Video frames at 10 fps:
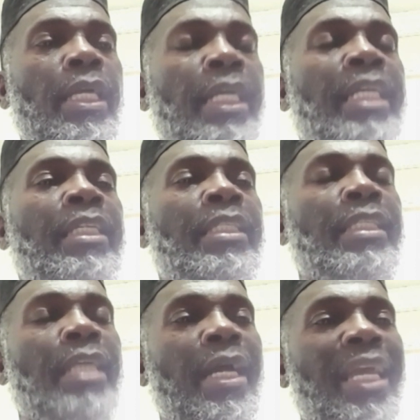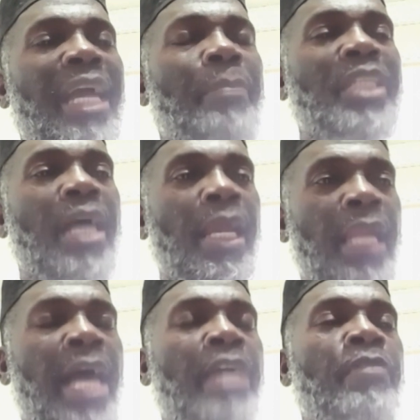is kept
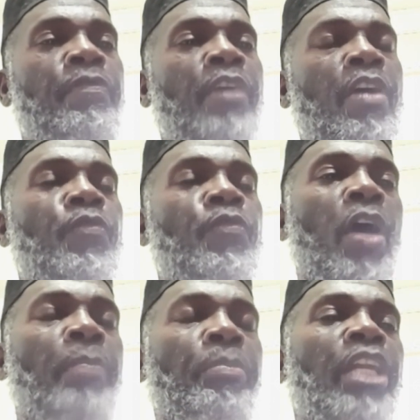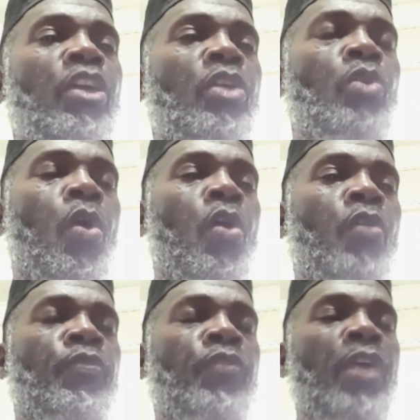alive for a period
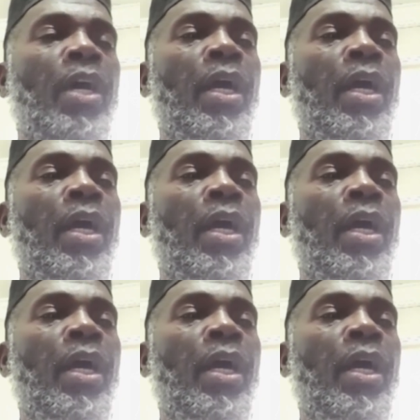of,